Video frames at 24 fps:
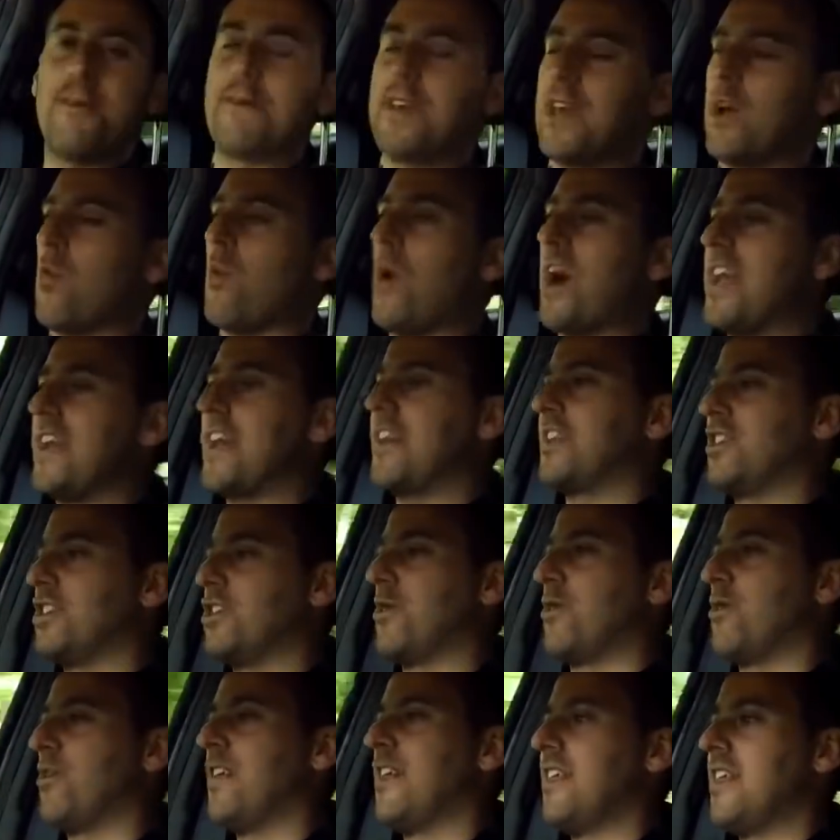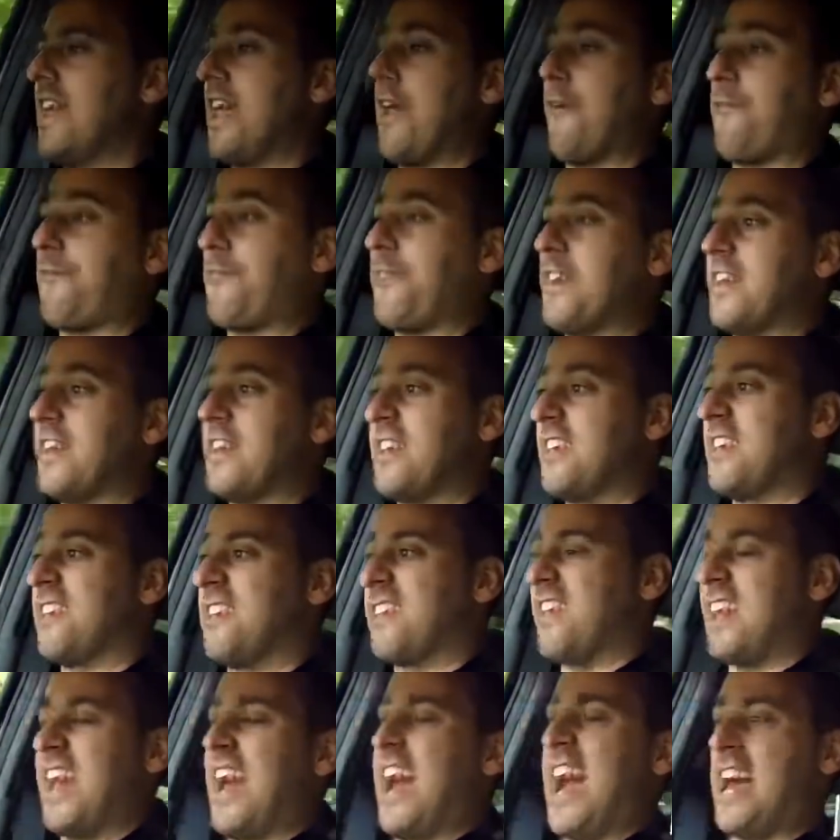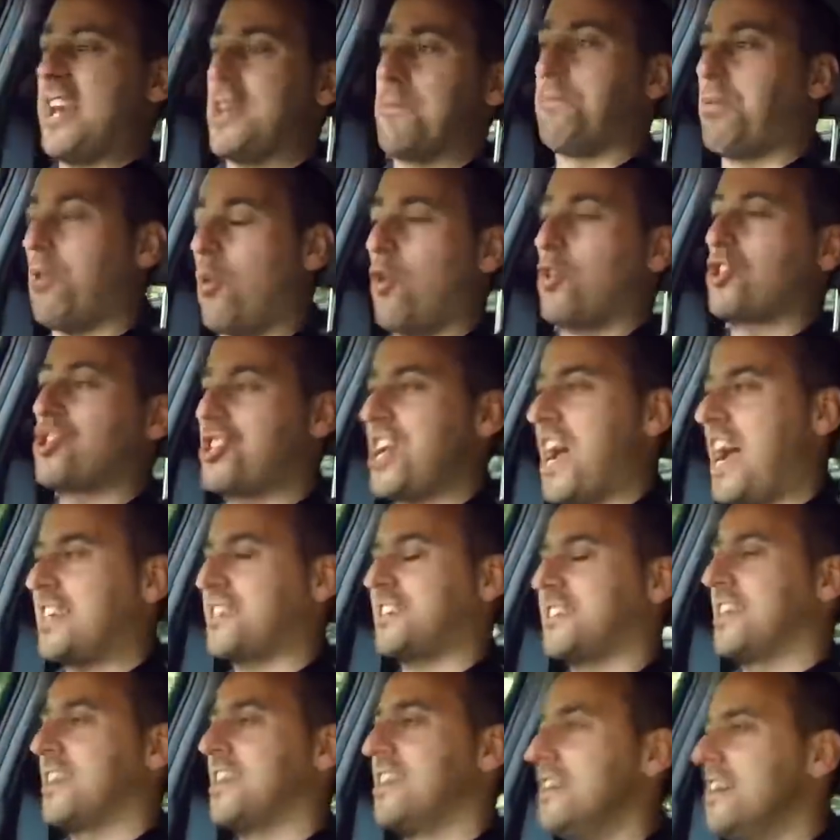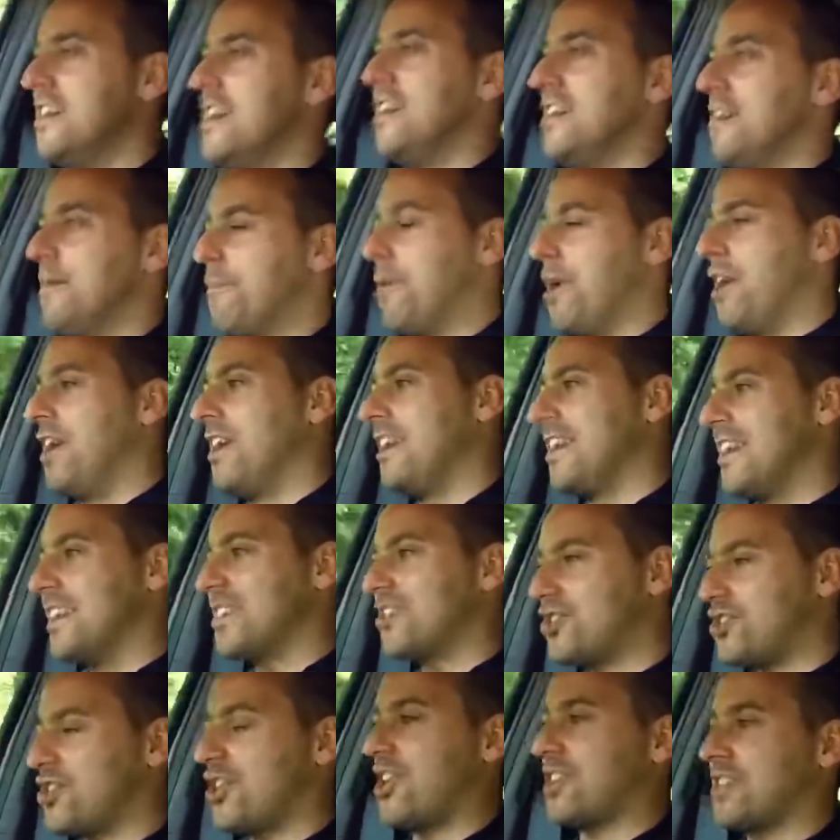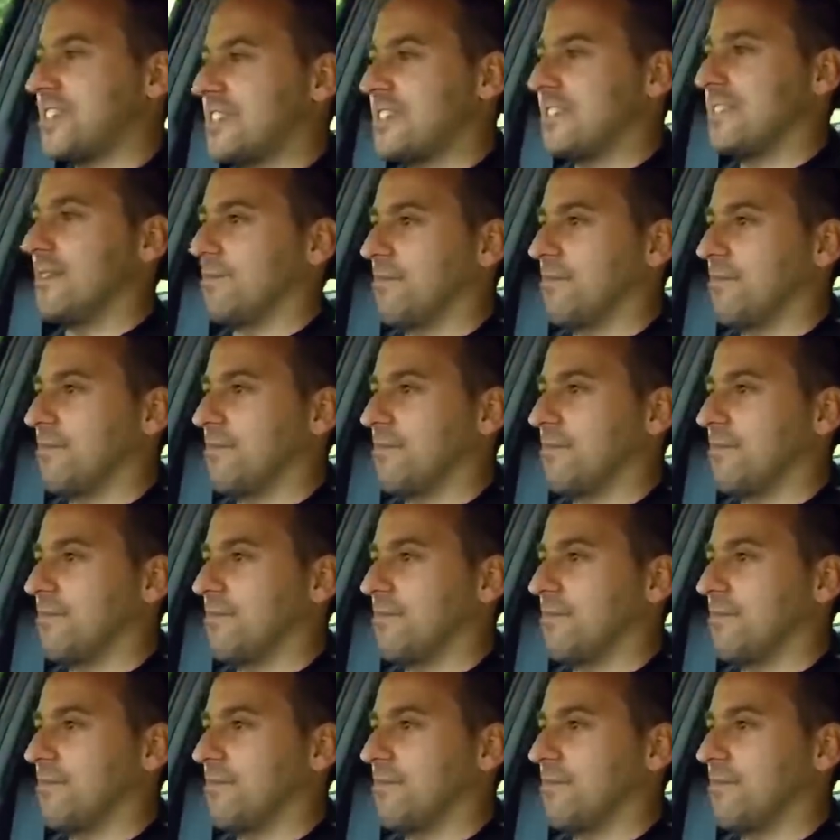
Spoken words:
be awaiting you if it had a poor chassis, but it just,